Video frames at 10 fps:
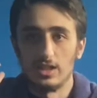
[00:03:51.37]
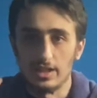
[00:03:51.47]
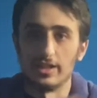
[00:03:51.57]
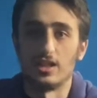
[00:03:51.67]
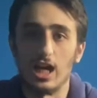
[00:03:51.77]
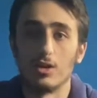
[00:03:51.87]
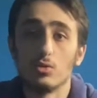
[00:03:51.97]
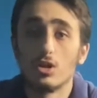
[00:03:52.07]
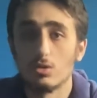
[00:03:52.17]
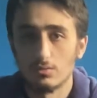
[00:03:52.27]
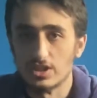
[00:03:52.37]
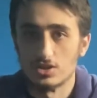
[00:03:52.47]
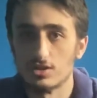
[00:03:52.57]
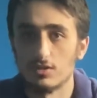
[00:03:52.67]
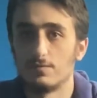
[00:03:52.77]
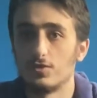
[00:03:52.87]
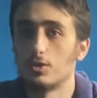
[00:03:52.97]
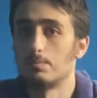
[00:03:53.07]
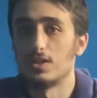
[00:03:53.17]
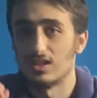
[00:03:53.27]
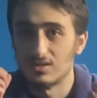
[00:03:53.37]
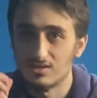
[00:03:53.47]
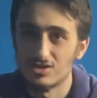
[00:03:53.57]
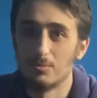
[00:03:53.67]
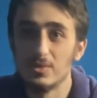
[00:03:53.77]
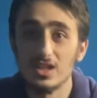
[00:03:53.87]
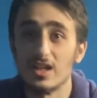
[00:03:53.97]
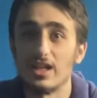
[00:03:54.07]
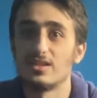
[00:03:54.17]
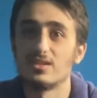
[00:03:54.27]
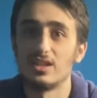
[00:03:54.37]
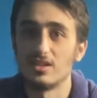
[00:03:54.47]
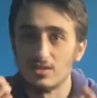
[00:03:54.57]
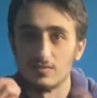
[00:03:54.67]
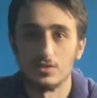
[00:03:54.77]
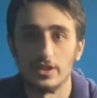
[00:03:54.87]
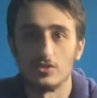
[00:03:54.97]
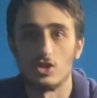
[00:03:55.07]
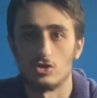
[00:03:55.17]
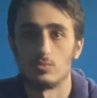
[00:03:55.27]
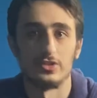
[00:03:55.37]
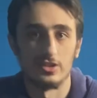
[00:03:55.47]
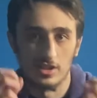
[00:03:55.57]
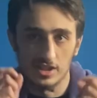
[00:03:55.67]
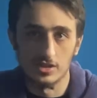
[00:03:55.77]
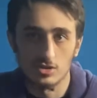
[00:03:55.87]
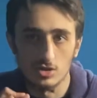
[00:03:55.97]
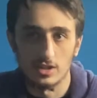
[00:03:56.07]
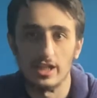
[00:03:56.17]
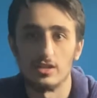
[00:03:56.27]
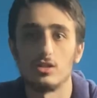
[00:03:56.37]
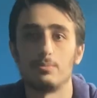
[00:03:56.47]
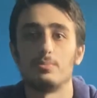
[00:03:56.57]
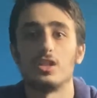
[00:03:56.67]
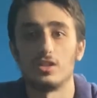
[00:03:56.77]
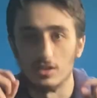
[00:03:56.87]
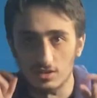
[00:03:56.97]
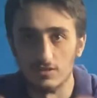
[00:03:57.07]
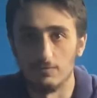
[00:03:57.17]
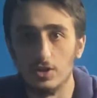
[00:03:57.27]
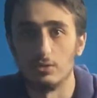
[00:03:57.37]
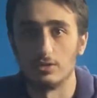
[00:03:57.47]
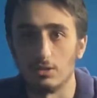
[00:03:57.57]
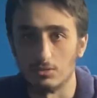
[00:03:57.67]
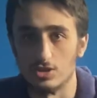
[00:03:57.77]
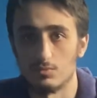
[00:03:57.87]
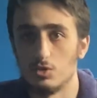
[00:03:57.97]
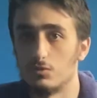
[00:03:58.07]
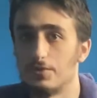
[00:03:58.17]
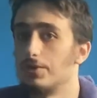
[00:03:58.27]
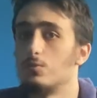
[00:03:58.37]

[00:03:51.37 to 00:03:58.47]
And I don't know if this is confirmed, but to me, I think the Flying Dutchman is going to end up being the villain of this movie,